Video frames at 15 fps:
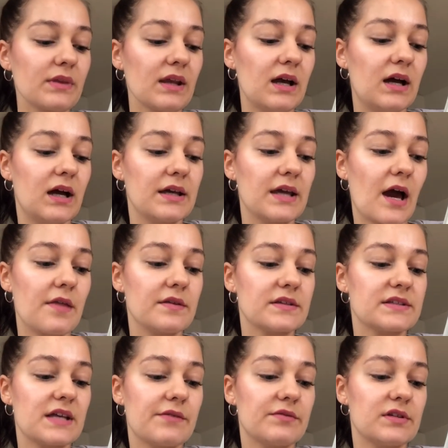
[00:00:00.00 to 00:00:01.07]
yeah, the
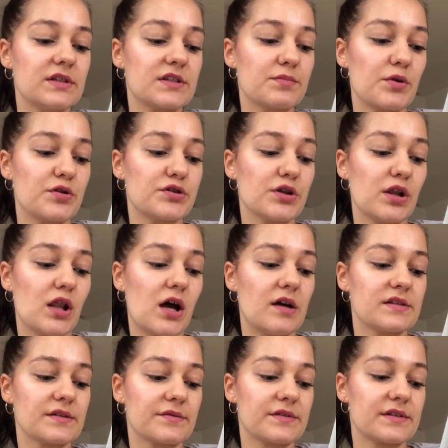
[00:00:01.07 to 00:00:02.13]
7 spiritual
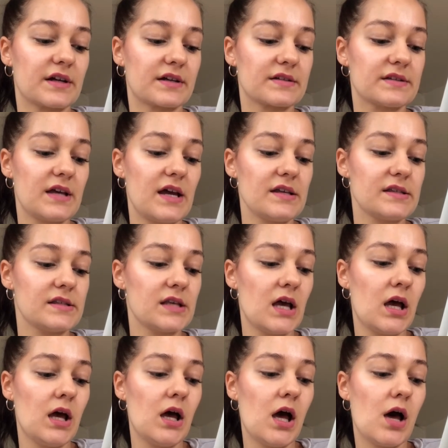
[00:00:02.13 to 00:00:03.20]
laws of success,
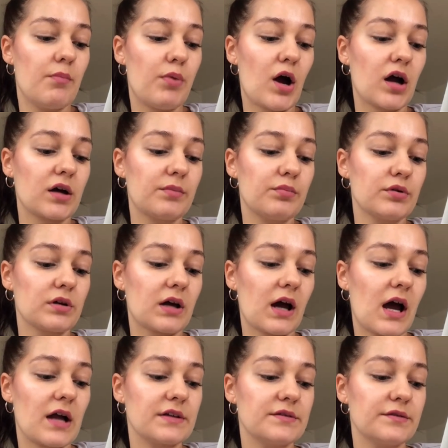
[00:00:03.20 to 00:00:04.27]
a pocketbook
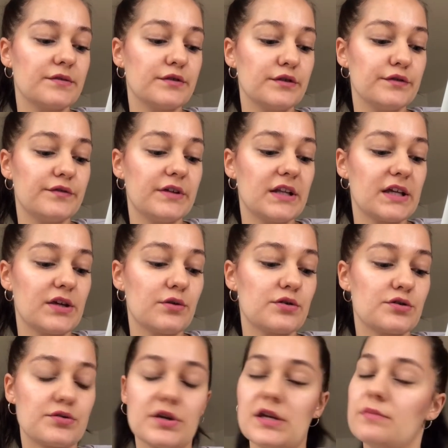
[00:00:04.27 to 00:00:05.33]
guide to fulfilling your
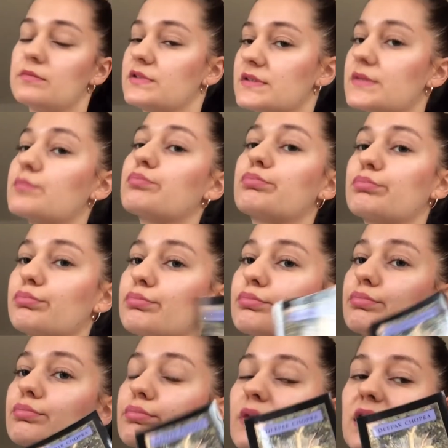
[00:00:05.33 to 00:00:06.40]
dreams.
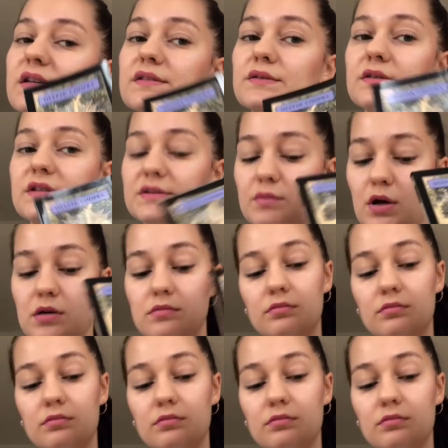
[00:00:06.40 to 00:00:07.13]
So this one,